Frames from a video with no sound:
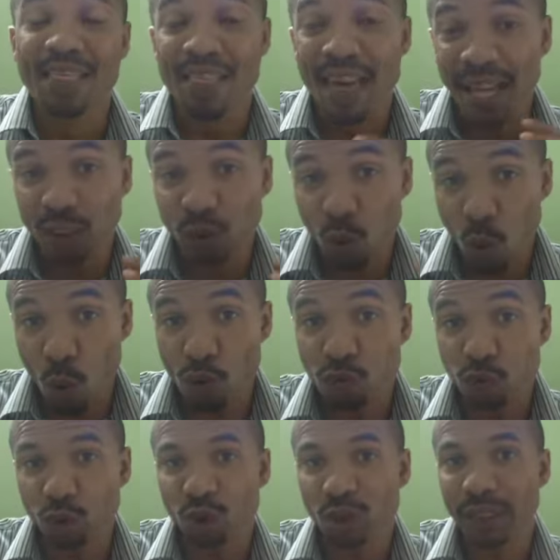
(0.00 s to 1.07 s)
That's all
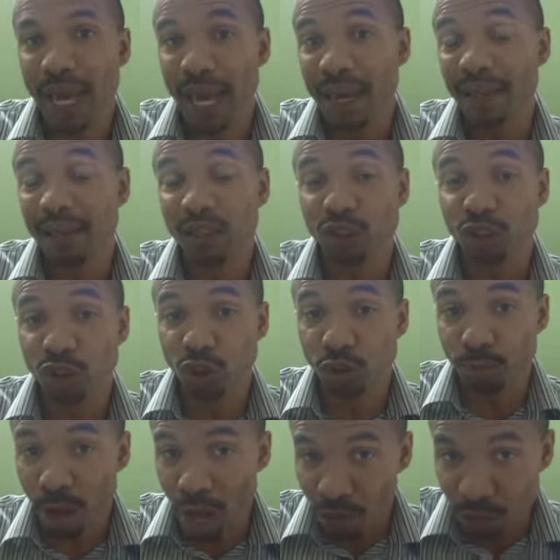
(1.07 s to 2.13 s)
for today. This is
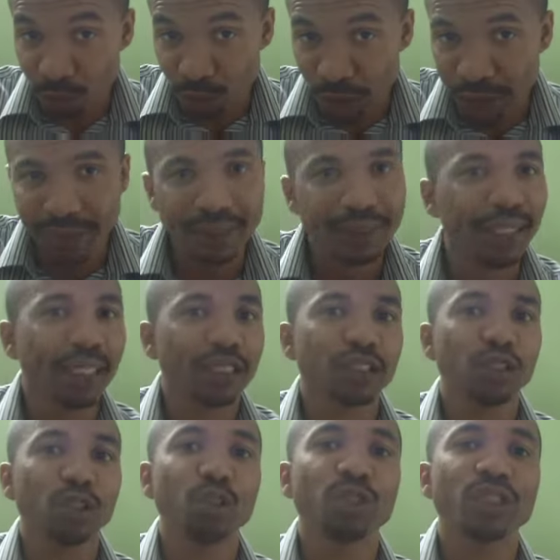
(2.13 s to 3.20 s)
Jamal from Jayz Internet
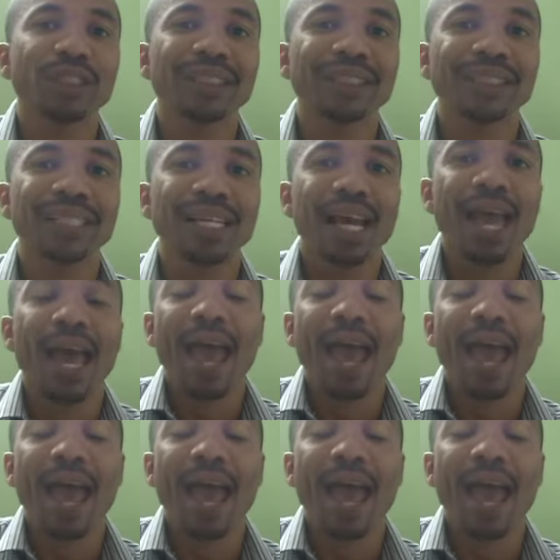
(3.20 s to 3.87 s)
Solutions.